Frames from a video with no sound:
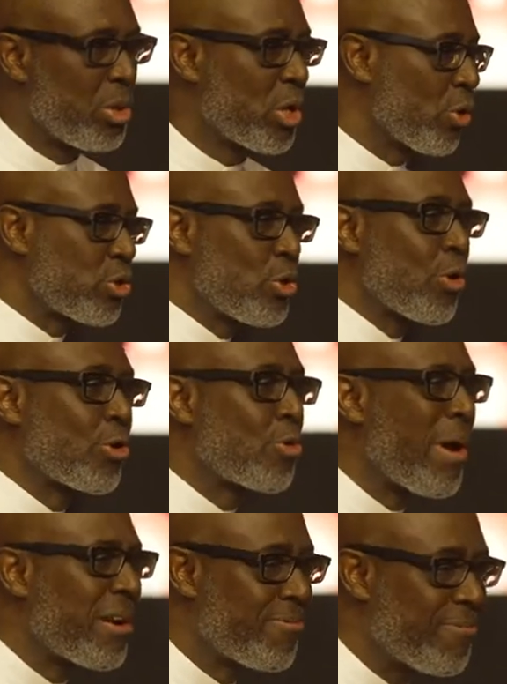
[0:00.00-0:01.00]
Because your
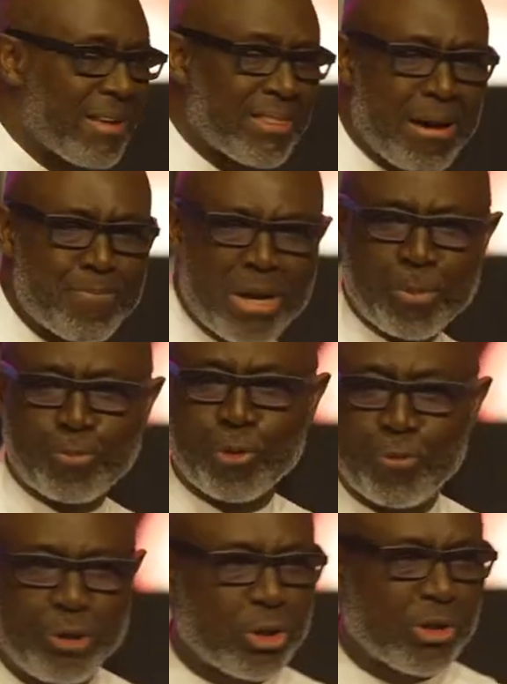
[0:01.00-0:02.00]
grandfather made
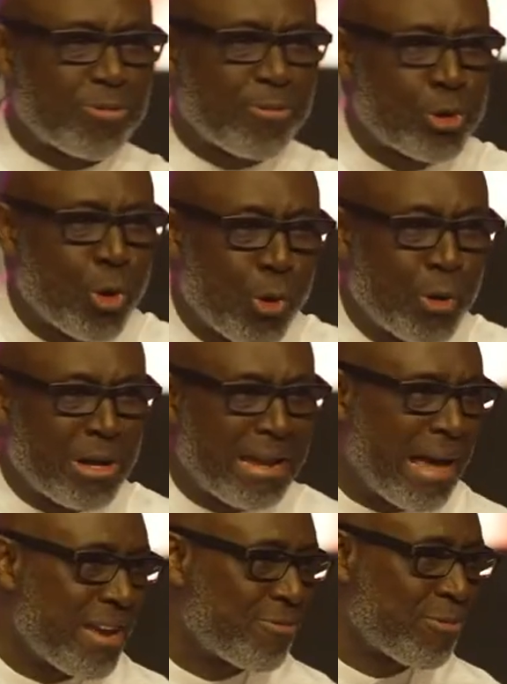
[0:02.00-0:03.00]
provision for your own
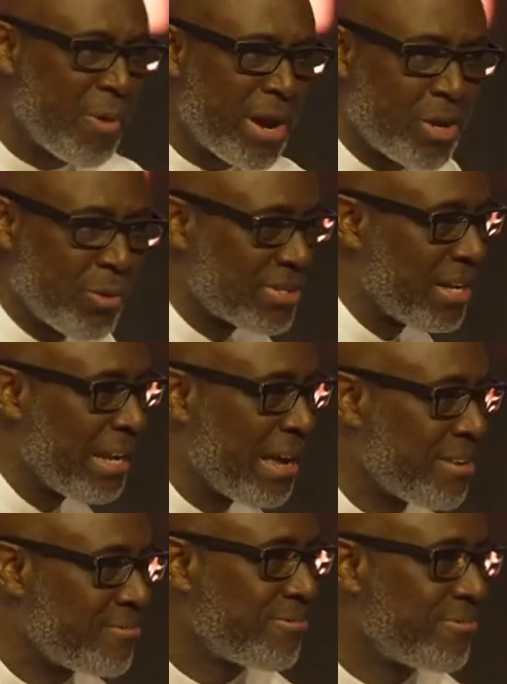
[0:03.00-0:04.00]
life when he was
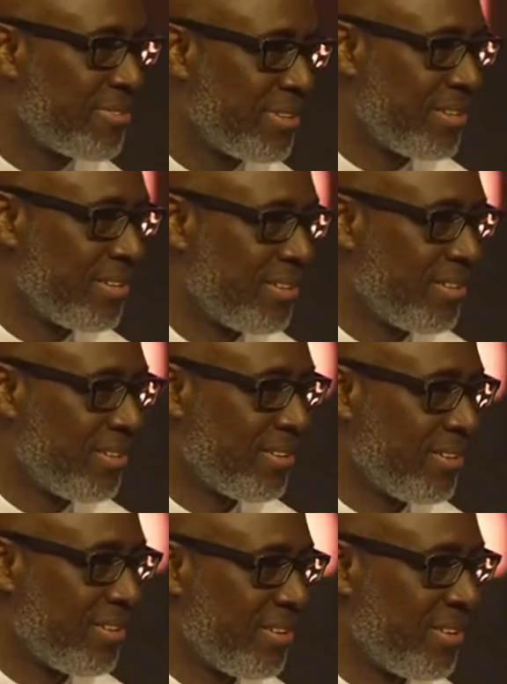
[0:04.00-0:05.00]
alive.
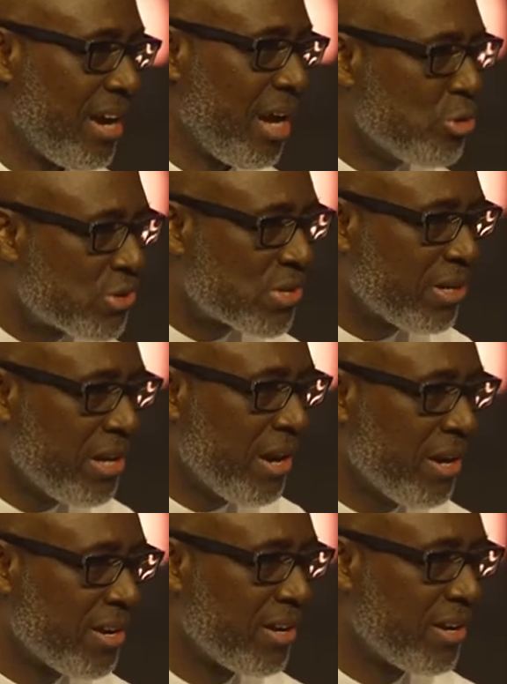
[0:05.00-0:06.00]
Are you still
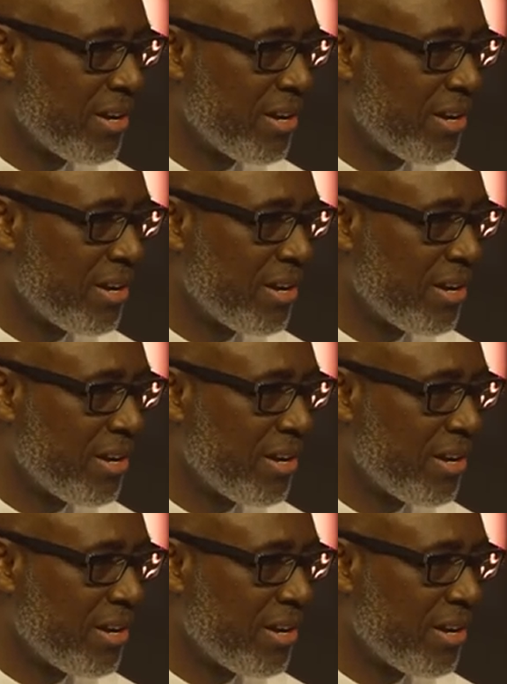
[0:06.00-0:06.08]
here?